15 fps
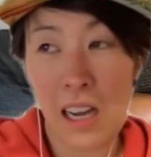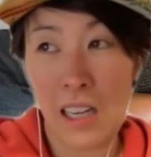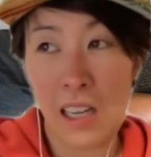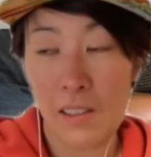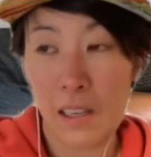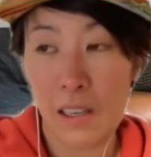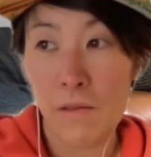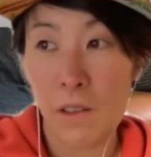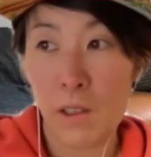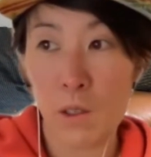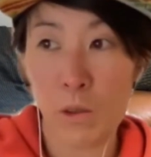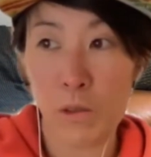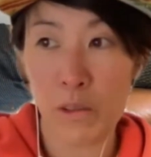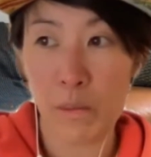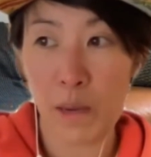
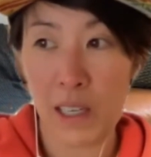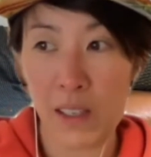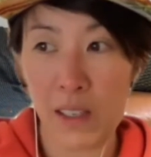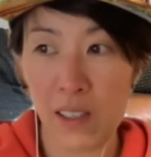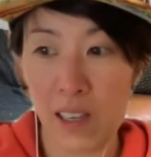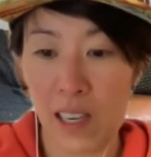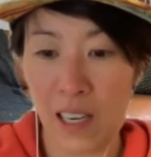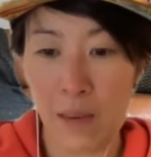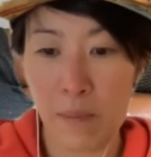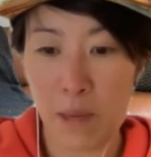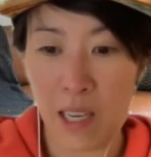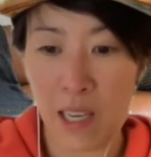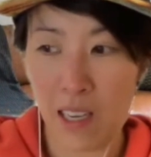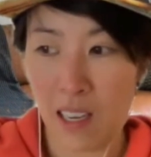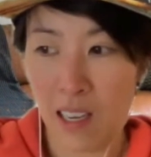difficult for me to say, let
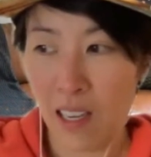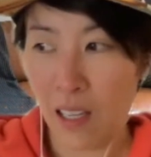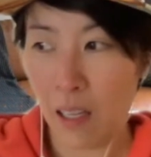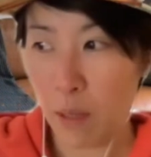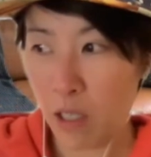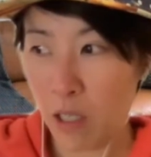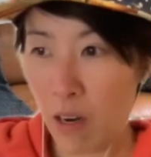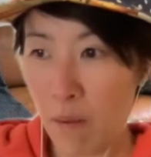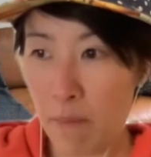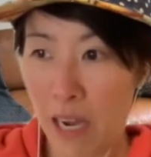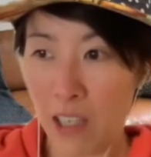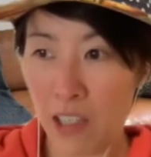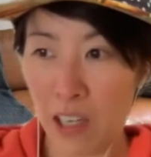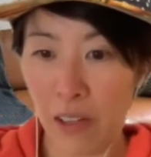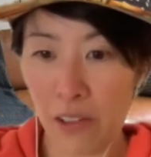me try and
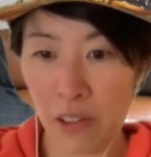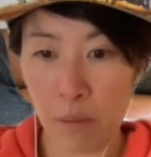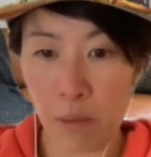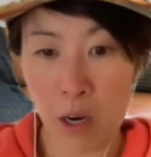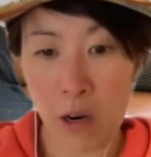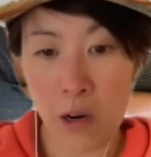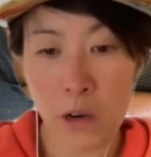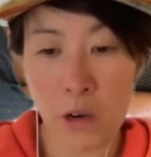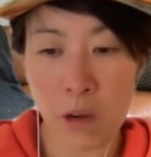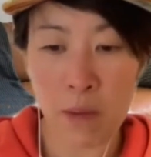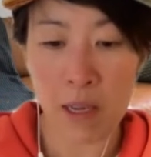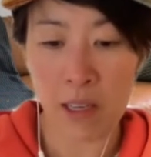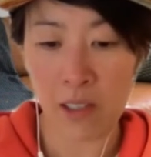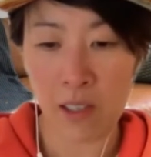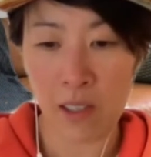bash out some code,
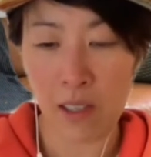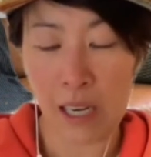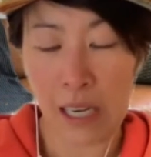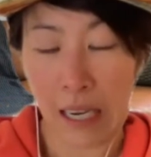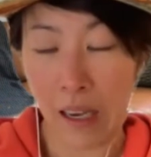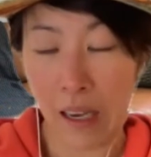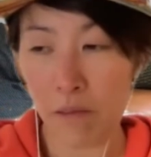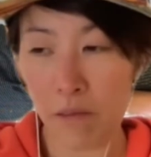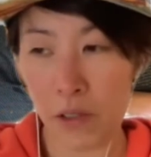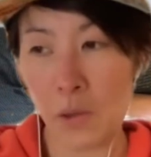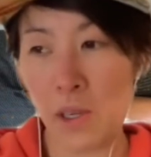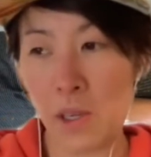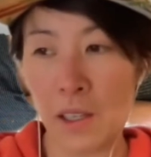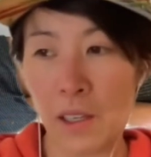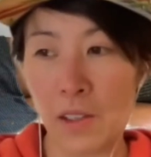because I love
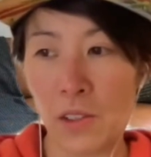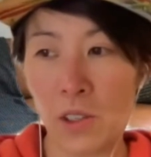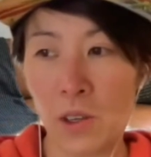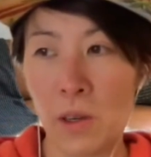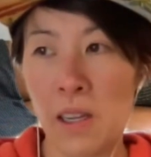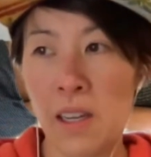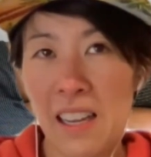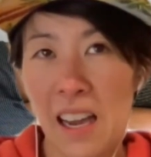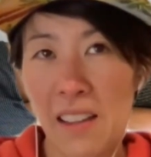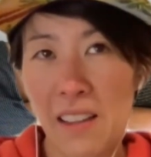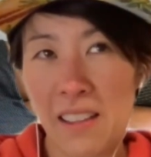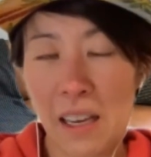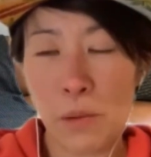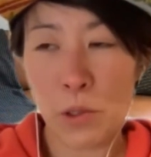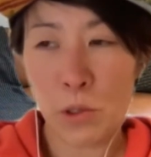doing it. So I
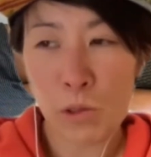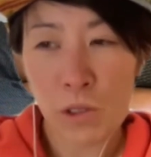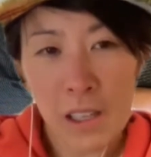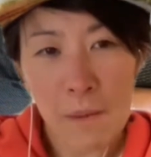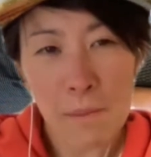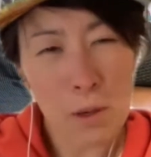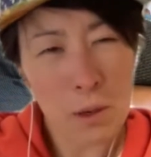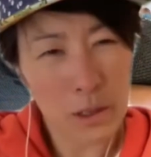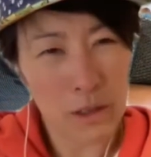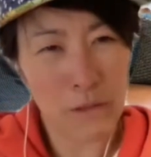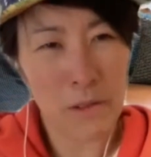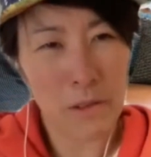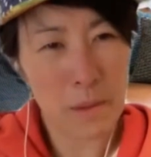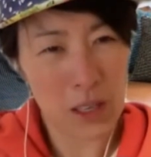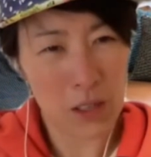think that was really important
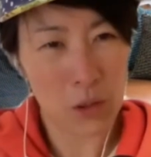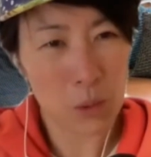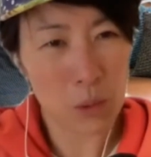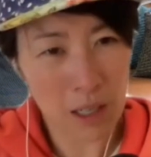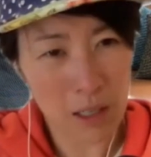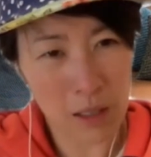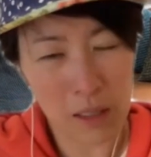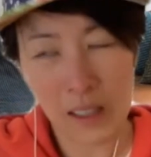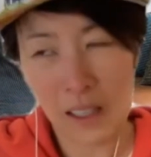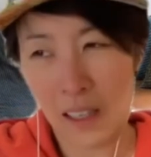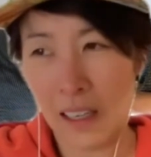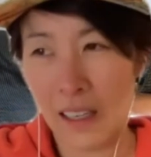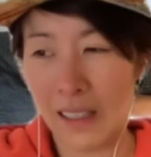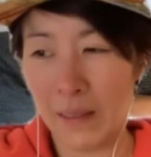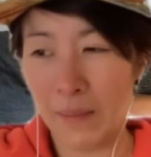for me as well.
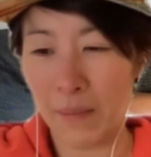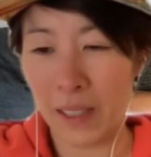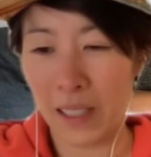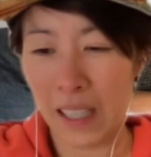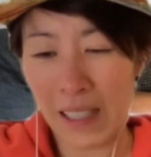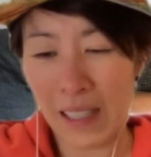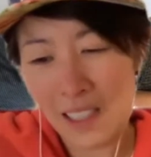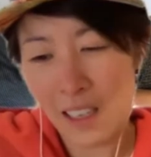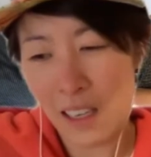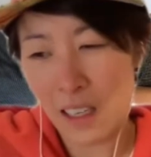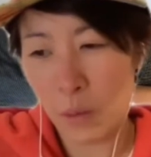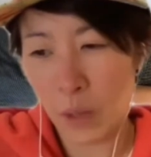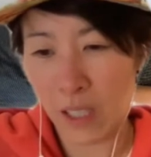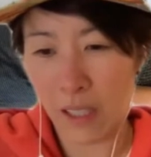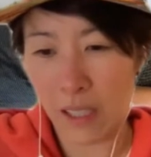And that's kind of
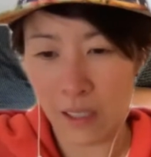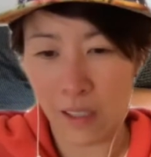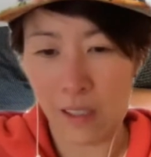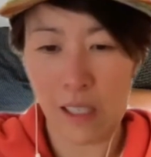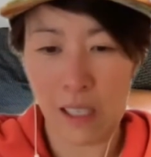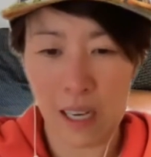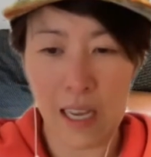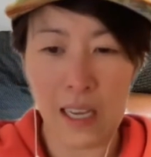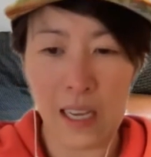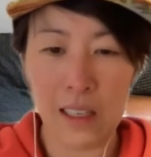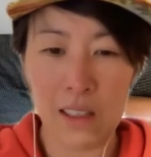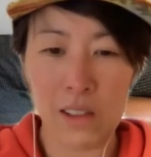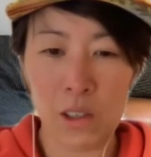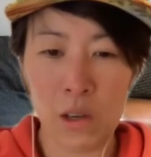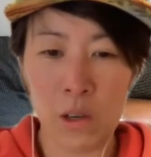what's led to today.
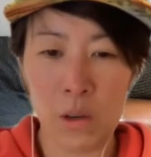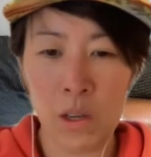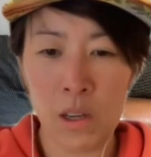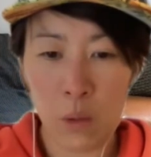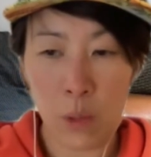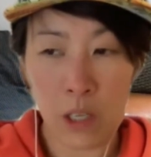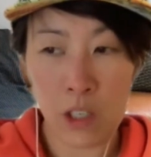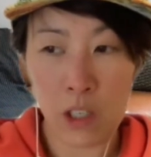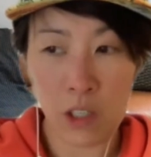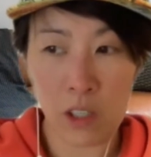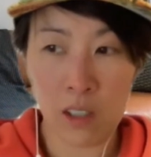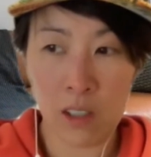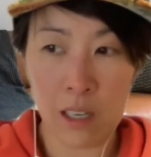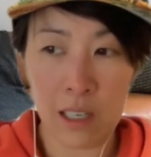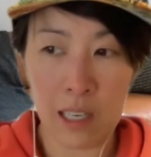So we're just
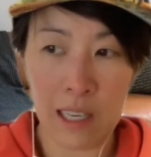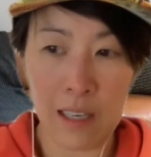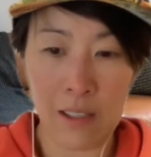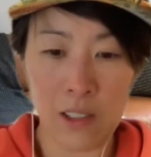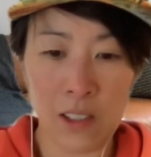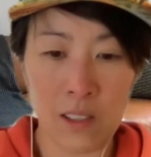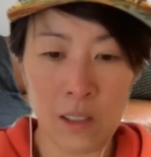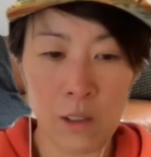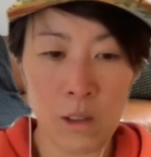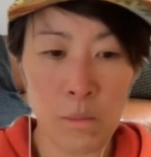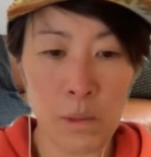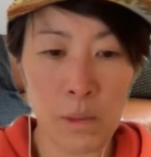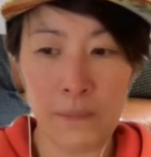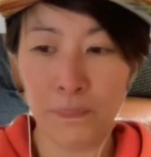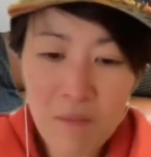starting out still,
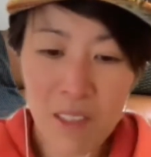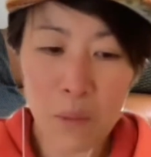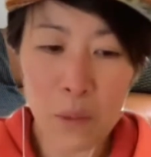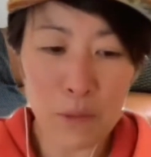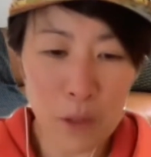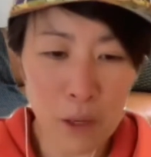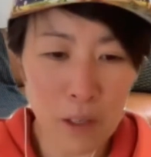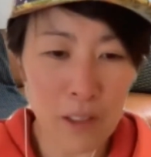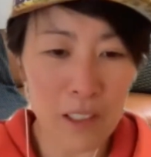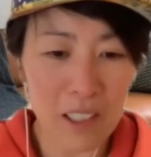but we've got,